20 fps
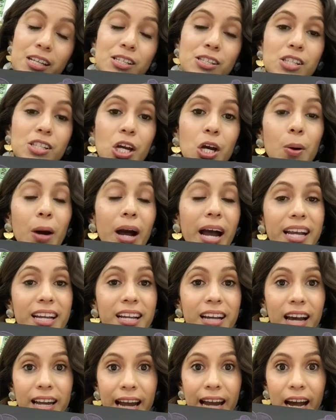So I
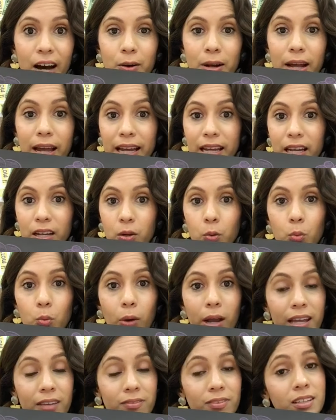cut out a
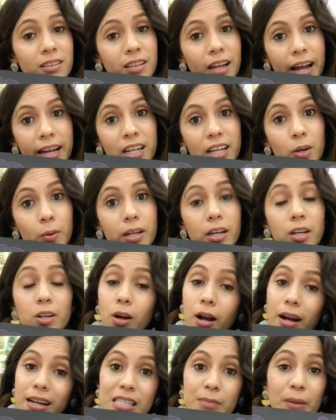wavy line going
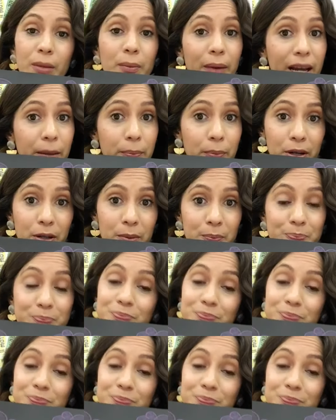across my paper.